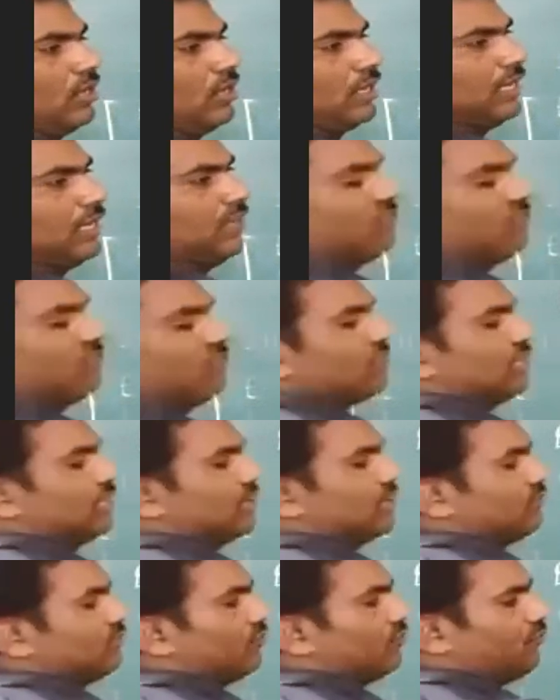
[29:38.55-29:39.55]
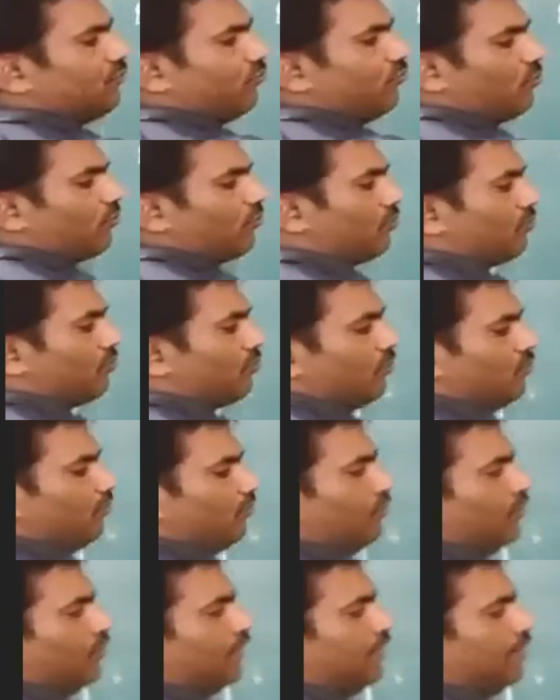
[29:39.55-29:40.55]
Yes, it is a 4.
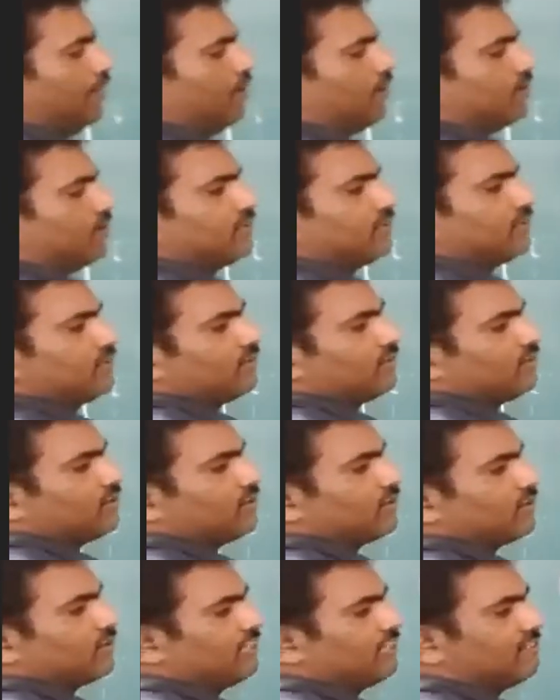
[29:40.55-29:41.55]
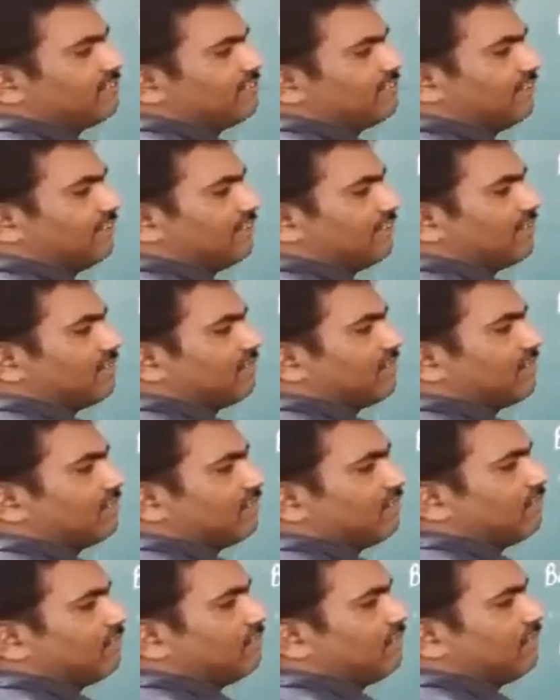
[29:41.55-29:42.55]
And oxygen is 6 here.
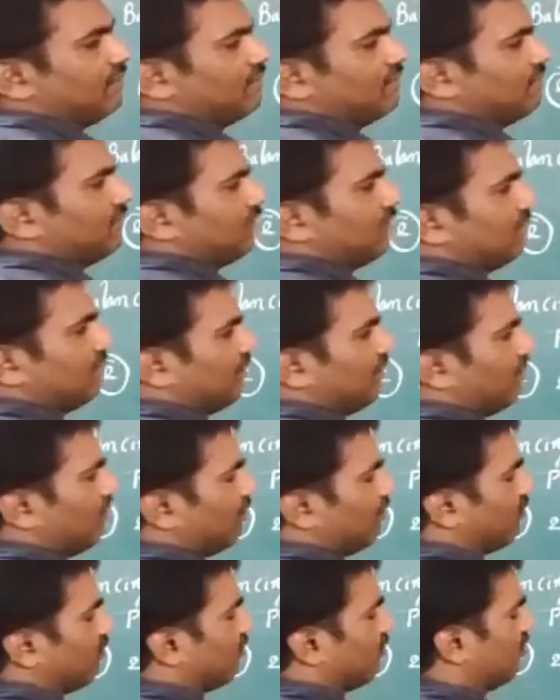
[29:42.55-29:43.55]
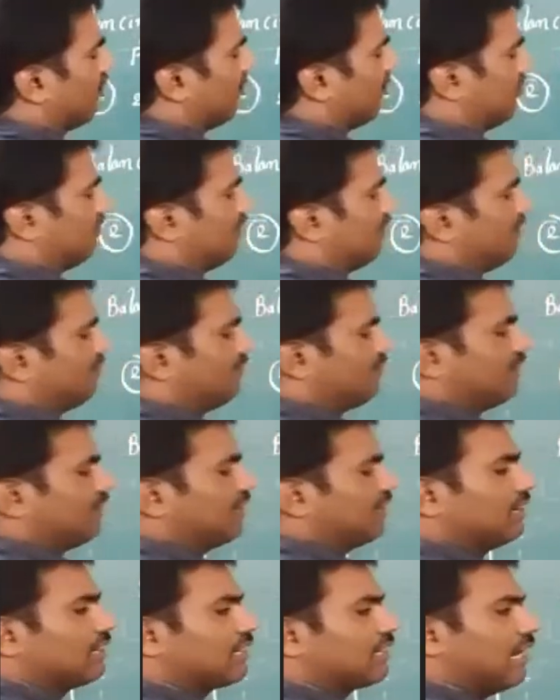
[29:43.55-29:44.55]
Yes,
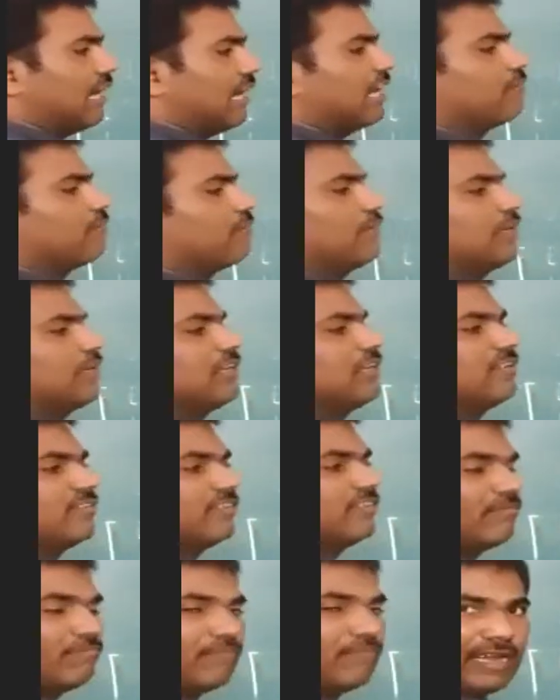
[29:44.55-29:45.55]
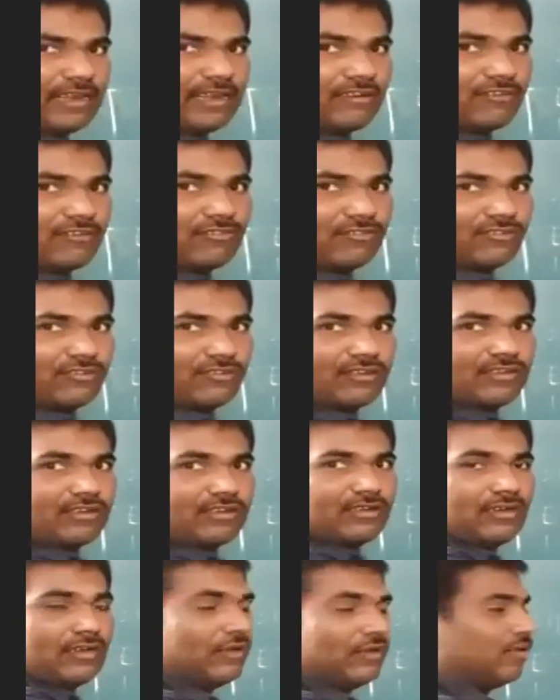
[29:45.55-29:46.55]
here carbon is in balance.
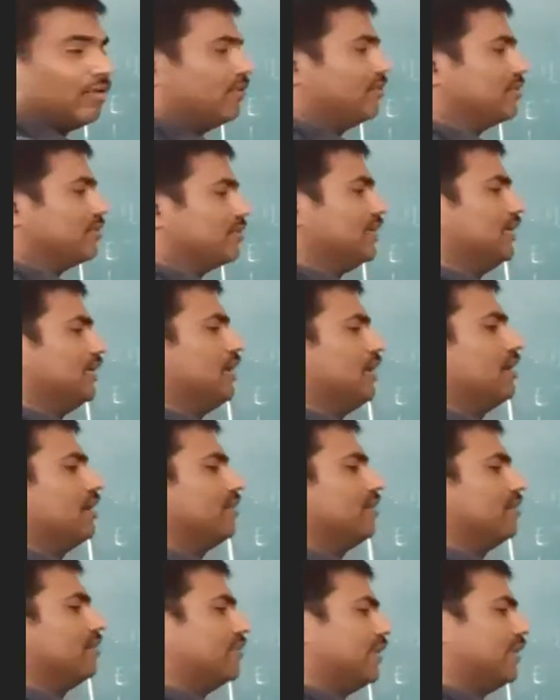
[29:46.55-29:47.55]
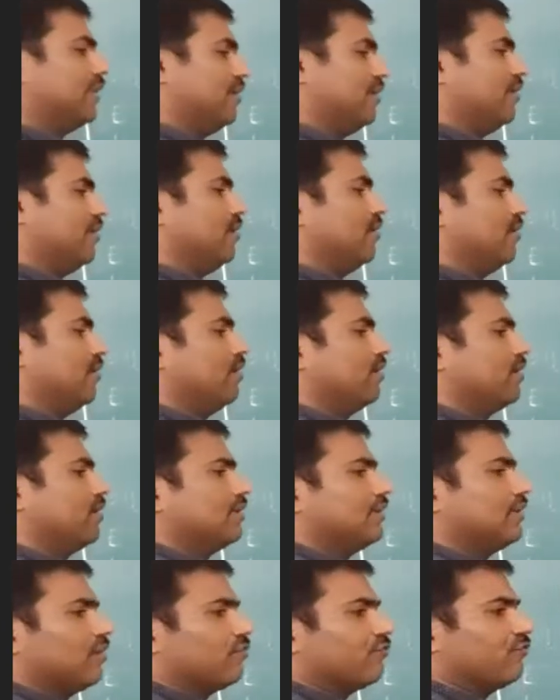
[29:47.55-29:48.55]
Okay, now then
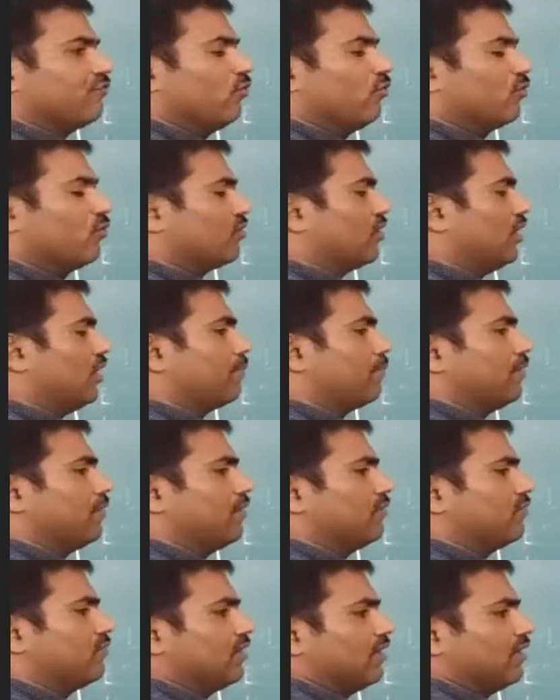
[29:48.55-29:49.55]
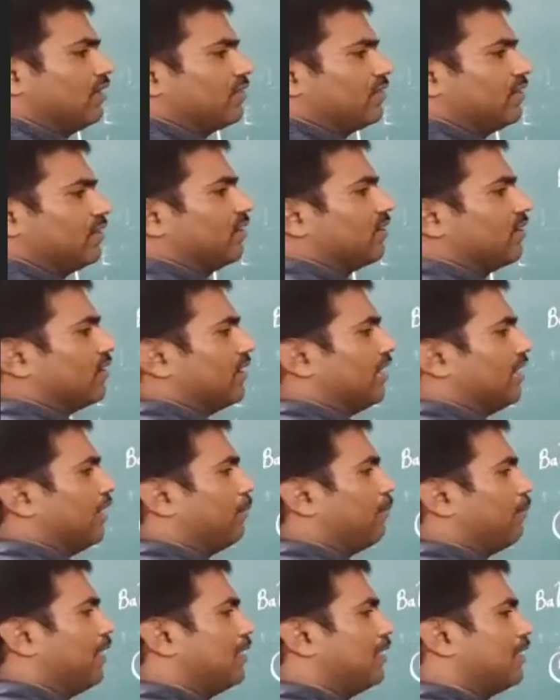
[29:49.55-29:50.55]
here 4 carbons are there. And
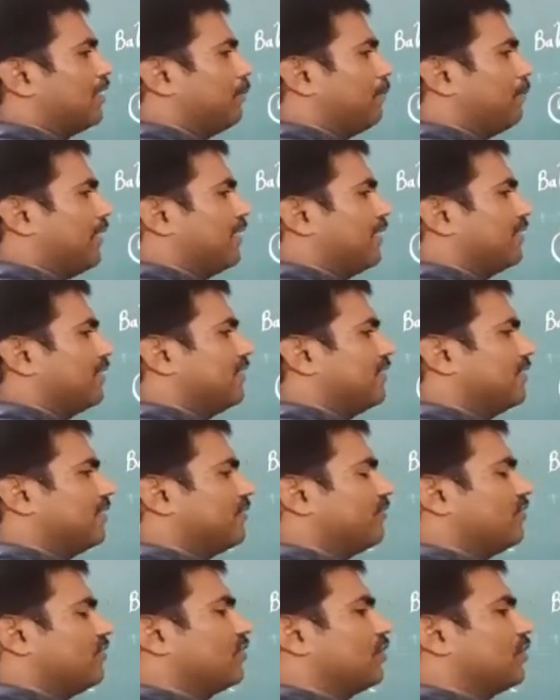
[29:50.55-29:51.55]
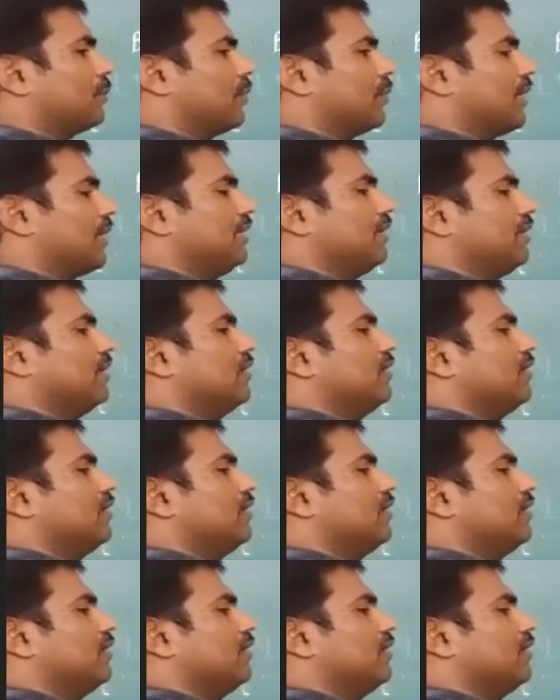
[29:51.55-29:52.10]
multiplied here with the what?